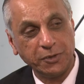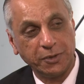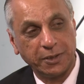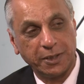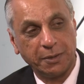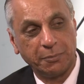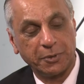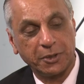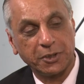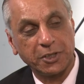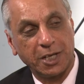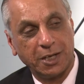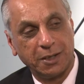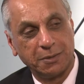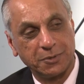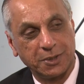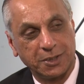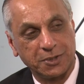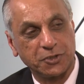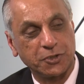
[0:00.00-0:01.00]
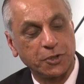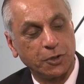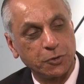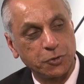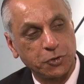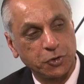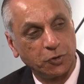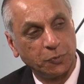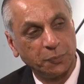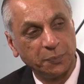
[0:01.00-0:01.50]
you a number of times on
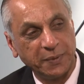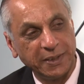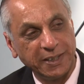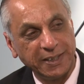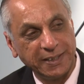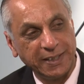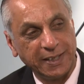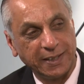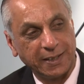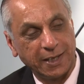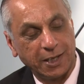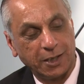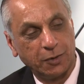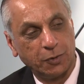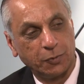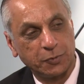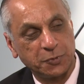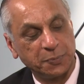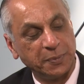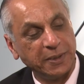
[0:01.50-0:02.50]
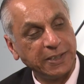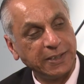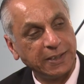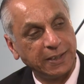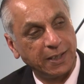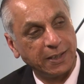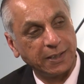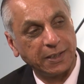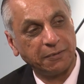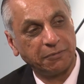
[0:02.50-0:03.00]
social media now, speaking
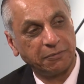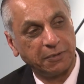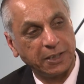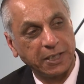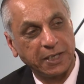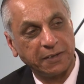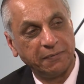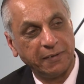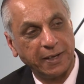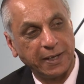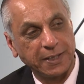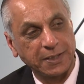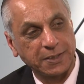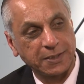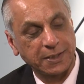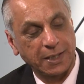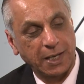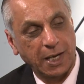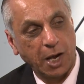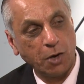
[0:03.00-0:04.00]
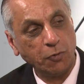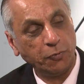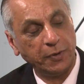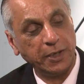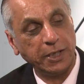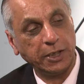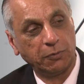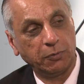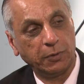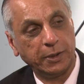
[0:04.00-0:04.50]
at different events. How
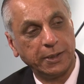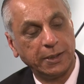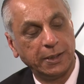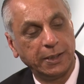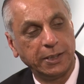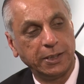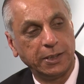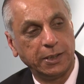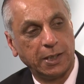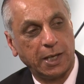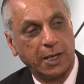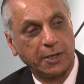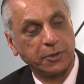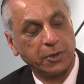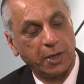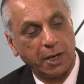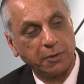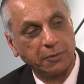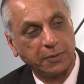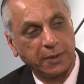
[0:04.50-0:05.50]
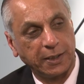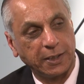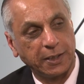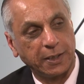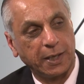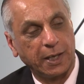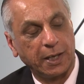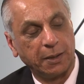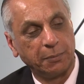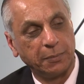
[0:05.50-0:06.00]
frequently are you out there
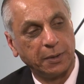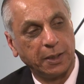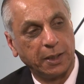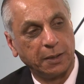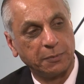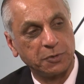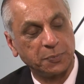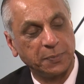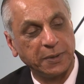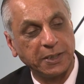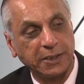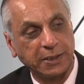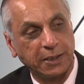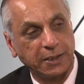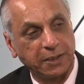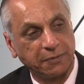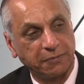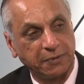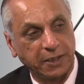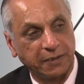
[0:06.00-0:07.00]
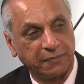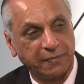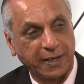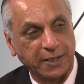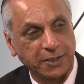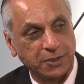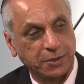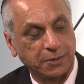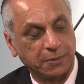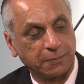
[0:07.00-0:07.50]
um, uh, speaking at different
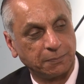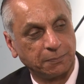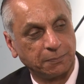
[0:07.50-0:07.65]
events?